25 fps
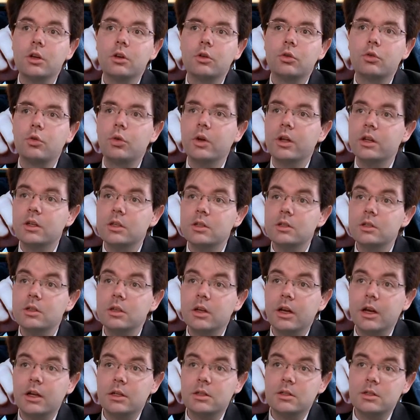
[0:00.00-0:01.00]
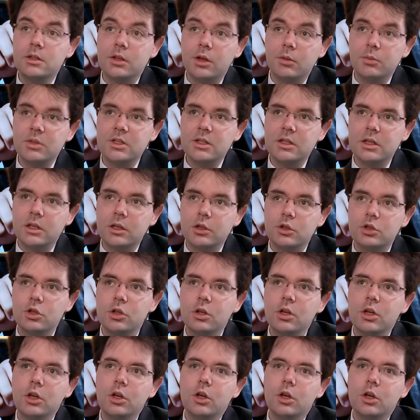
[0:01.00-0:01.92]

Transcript: credit at some stage.